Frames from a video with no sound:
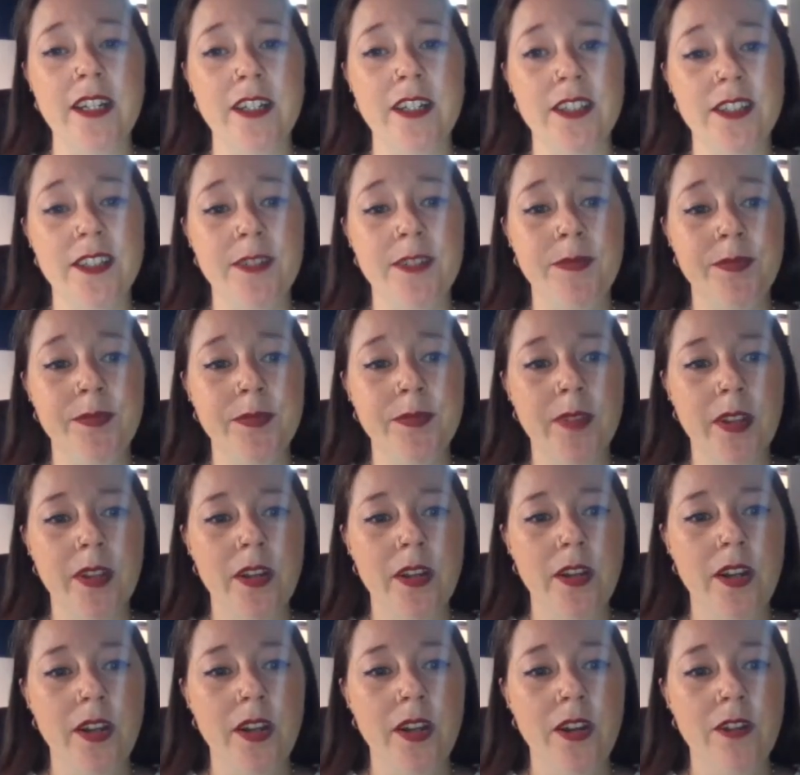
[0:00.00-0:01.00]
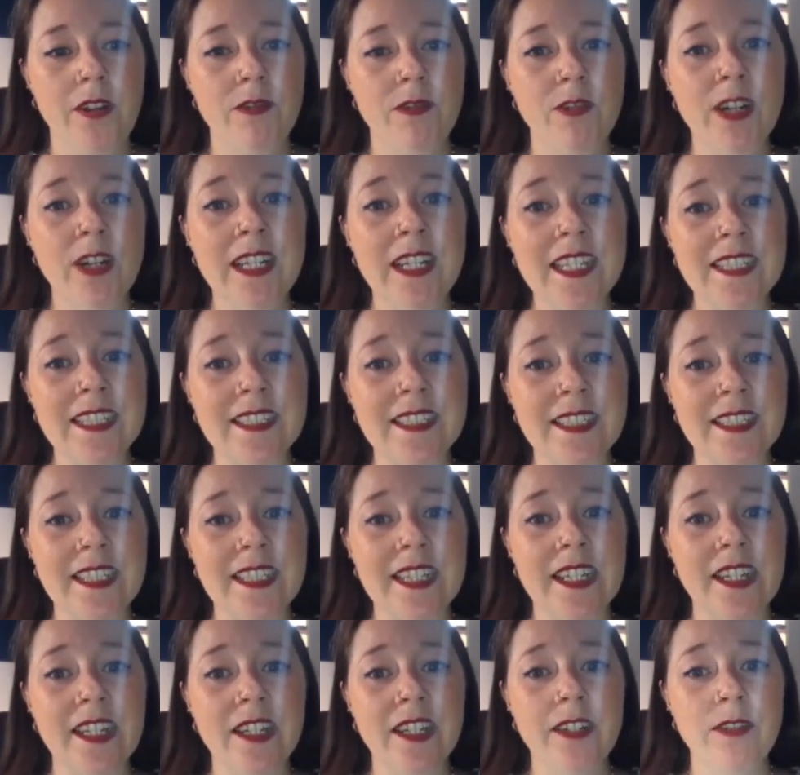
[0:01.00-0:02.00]
a
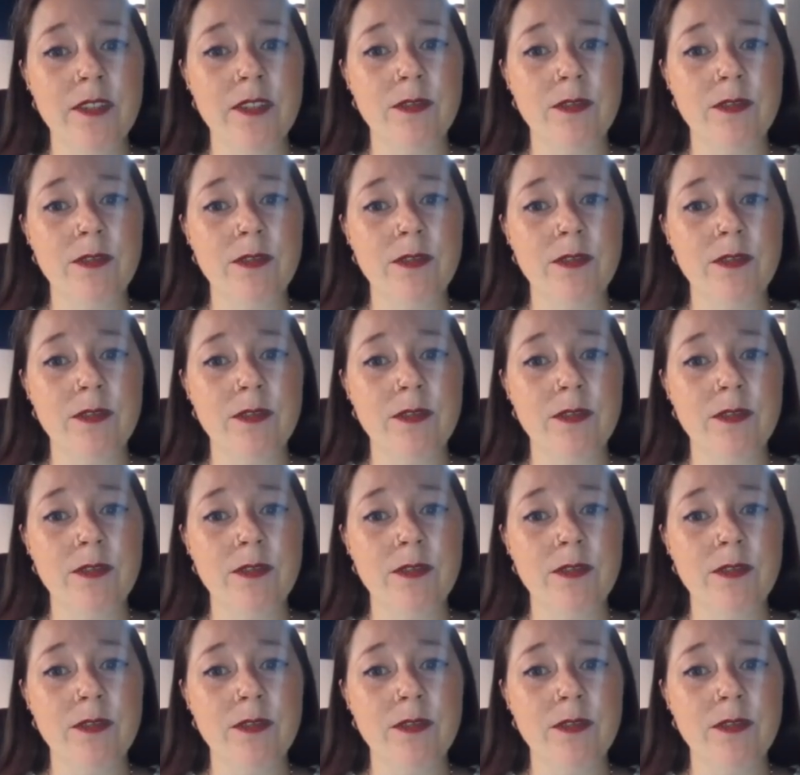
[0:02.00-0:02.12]
realistic